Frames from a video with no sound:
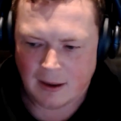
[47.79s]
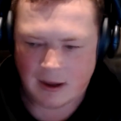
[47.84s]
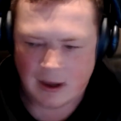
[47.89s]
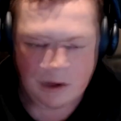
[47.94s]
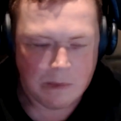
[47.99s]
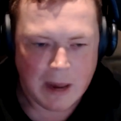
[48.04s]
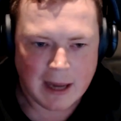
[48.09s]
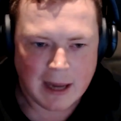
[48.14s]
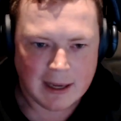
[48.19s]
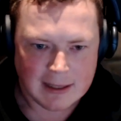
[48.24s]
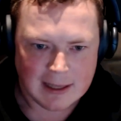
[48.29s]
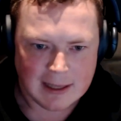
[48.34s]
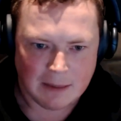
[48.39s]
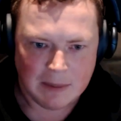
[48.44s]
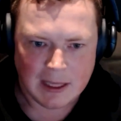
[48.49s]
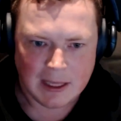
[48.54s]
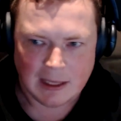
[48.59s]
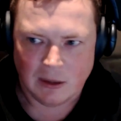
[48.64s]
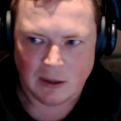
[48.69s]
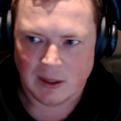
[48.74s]
when you package
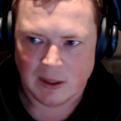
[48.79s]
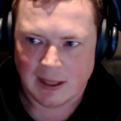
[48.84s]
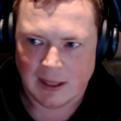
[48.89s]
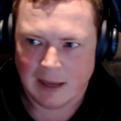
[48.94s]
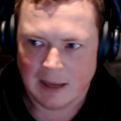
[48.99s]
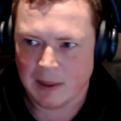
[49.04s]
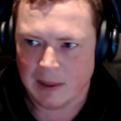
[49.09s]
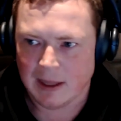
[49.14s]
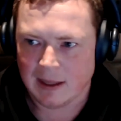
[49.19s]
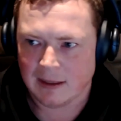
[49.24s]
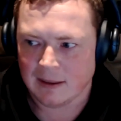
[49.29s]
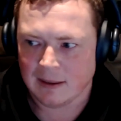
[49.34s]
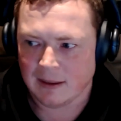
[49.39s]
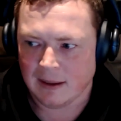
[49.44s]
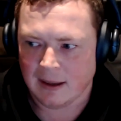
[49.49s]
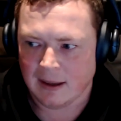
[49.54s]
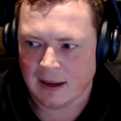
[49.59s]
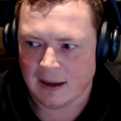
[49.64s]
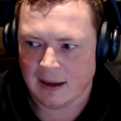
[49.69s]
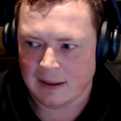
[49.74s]
something new in
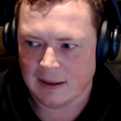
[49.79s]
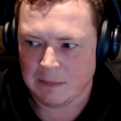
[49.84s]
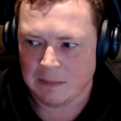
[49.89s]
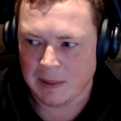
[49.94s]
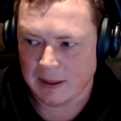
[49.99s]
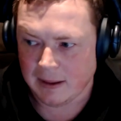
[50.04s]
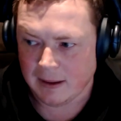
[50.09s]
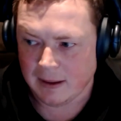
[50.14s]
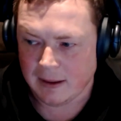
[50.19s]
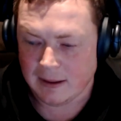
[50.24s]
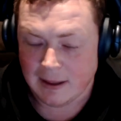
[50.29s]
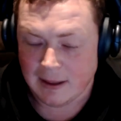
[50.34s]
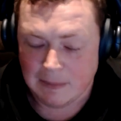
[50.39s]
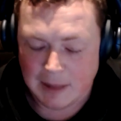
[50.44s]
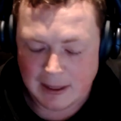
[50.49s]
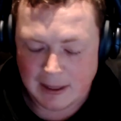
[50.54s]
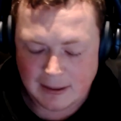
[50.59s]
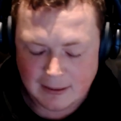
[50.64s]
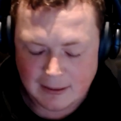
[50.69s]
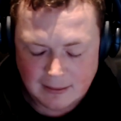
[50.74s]
Debian, uh, Debi- a uh,
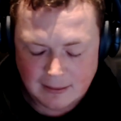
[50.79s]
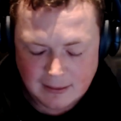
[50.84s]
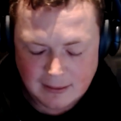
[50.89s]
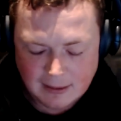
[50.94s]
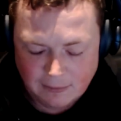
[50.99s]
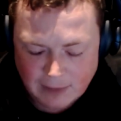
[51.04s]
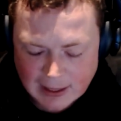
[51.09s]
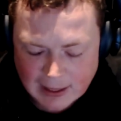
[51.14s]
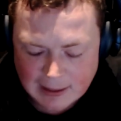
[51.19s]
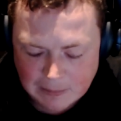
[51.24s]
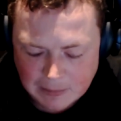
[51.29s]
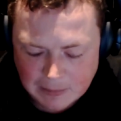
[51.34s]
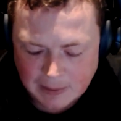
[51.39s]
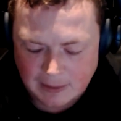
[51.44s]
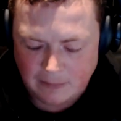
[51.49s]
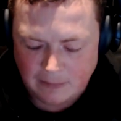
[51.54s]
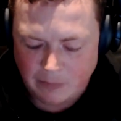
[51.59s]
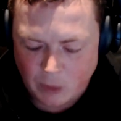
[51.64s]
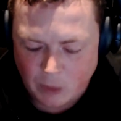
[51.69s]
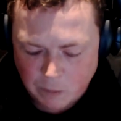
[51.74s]
Debian
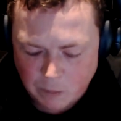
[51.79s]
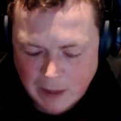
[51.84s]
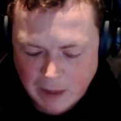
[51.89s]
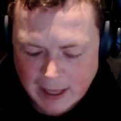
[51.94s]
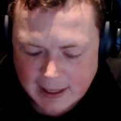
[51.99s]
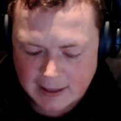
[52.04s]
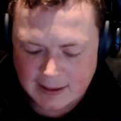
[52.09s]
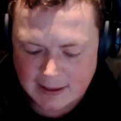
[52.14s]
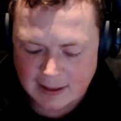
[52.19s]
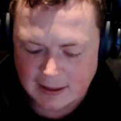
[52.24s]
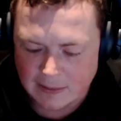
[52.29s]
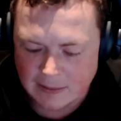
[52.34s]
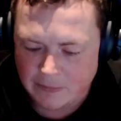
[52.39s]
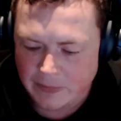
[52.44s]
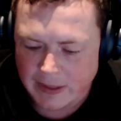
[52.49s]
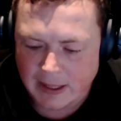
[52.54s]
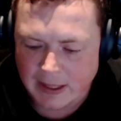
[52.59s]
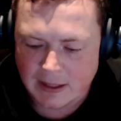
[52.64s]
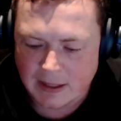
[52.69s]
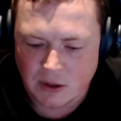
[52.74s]
developer or
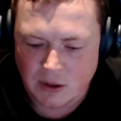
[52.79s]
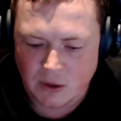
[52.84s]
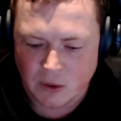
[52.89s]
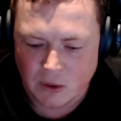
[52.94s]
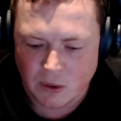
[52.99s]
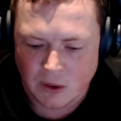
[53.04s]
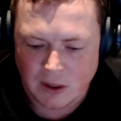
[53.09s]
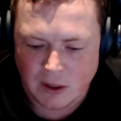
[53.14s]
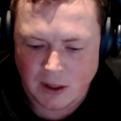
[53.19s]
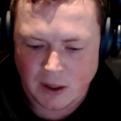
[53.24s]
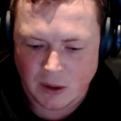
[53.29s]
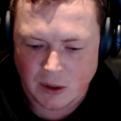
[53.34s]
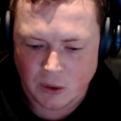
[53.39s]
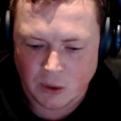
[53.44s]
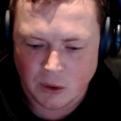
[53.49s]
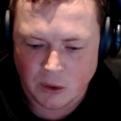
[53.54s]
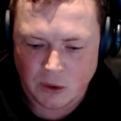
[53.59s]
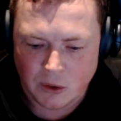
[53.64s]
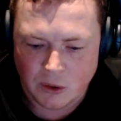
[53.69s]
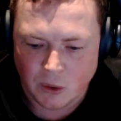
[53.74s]
packager needs to
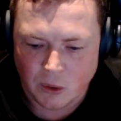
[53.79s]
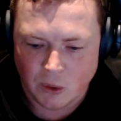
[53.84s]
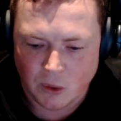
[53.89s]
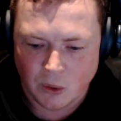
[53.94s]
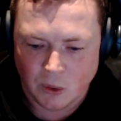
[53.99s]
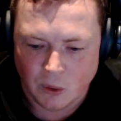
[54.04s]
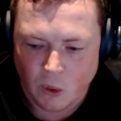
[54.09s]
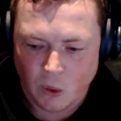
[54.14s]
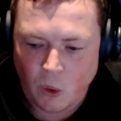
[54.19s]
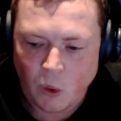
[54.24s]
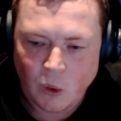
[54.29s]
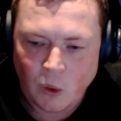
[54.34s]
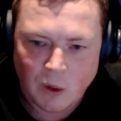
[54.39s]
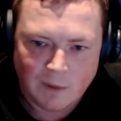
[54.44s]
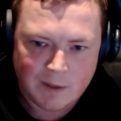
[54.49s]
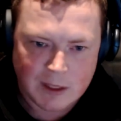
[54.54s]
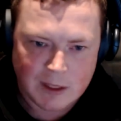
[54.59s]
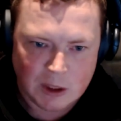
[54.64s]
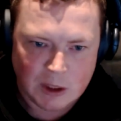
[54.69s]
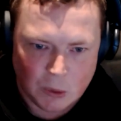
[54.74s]
go through
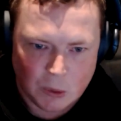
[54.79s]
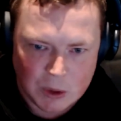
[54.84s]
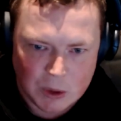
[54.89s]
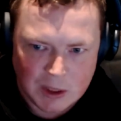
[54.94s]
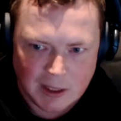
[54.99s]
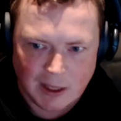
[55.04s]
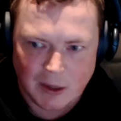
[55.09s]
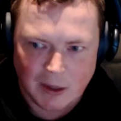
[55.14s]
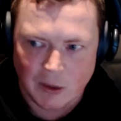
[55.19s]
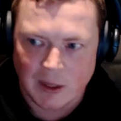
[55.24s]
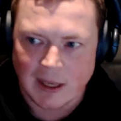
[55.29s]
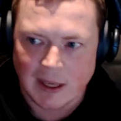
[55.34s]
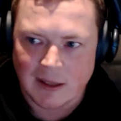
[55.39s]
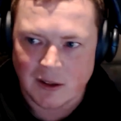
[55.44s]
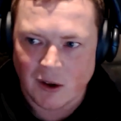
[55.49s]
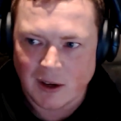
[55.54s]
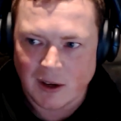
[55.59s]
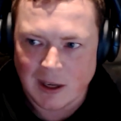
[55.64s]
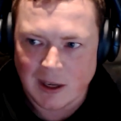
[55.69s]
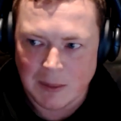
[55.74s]
all of the source code
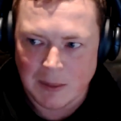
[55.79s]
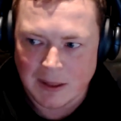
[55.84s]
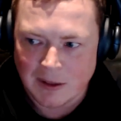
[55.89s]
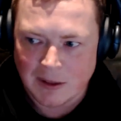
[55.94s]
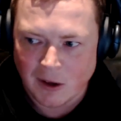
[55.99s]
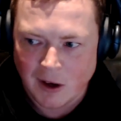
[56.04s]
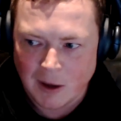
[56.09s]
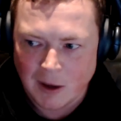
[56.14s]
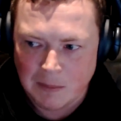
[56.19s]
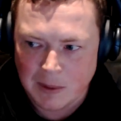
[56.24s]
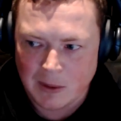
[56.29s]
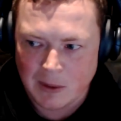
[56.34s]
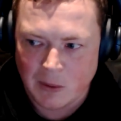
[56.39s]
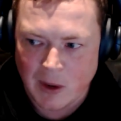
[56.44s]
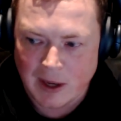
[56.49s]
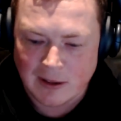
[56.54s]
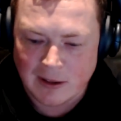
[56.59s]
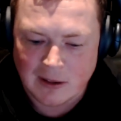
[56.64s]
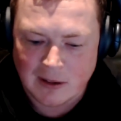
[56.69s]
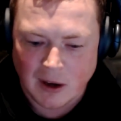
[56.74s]
and document the
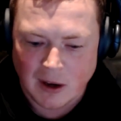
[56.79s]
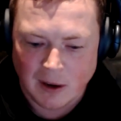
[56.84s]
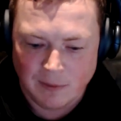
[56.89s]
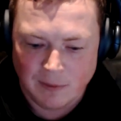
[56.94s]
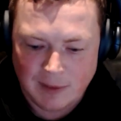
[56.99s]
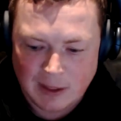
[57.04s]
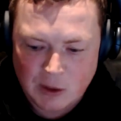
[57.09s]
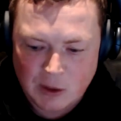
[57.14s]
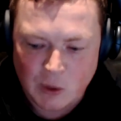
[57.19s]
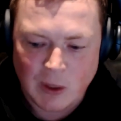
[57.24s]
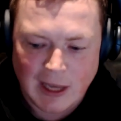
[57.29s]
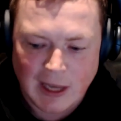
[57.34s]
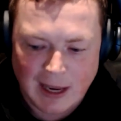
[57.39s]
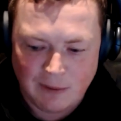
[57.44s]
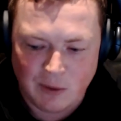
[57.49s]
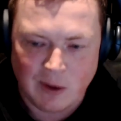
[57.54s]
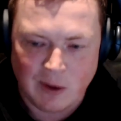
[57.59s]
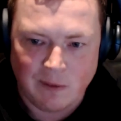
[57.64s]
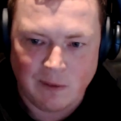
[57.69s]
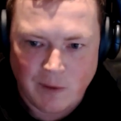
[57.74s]
copyright of
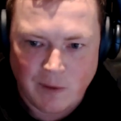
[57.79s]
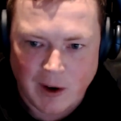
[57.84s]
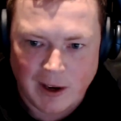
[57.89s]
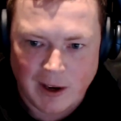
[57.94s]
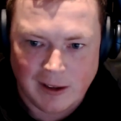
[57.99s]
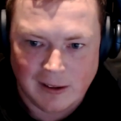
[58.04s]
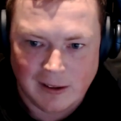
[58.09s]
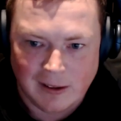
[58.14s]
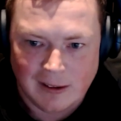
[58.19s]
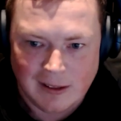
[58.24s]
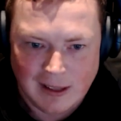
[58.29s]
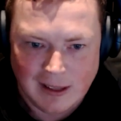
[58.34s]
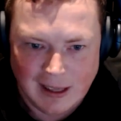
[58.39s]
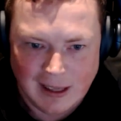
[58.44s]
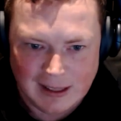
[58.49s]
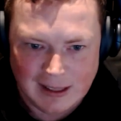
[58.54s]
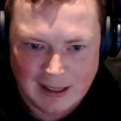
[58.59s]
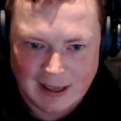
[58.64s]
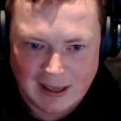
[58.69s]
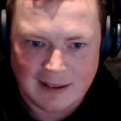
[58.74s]
literally every file
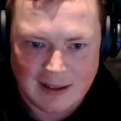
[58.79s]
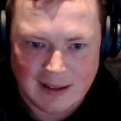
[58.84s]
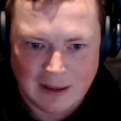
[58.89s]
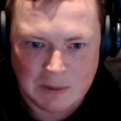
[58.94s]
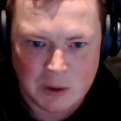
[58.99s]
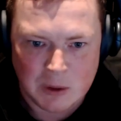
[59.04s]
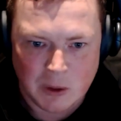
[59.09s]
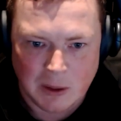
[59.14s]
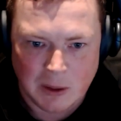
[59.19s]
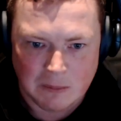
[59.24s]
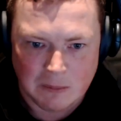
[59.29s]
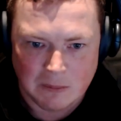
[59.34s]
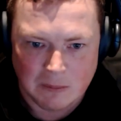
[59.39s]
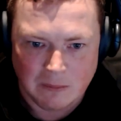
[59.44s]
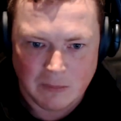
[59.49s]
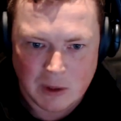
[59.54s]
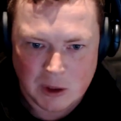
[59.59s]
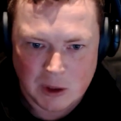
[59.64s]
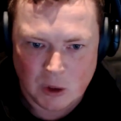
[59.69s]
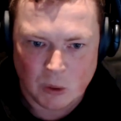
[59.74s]
in that
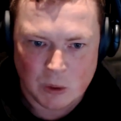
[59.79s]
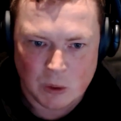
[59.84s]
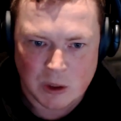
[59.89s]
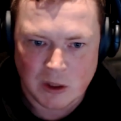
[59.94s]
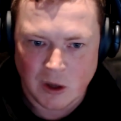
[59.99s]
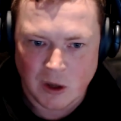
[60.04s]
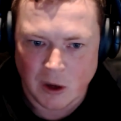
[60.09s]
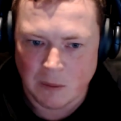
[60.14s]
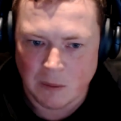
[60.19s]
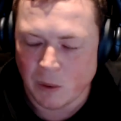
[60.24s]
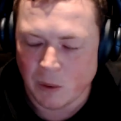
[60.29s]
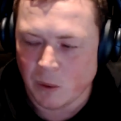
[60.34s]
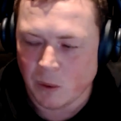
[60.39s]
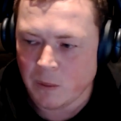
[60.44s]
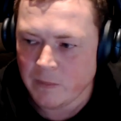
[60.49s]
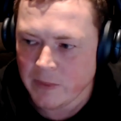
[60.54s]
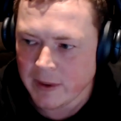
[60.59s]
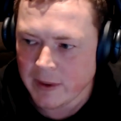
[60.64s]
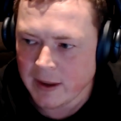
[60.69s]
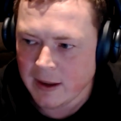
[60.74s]
upstream source
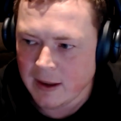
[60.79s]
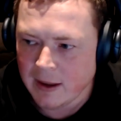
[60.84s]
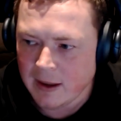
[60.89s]
tarball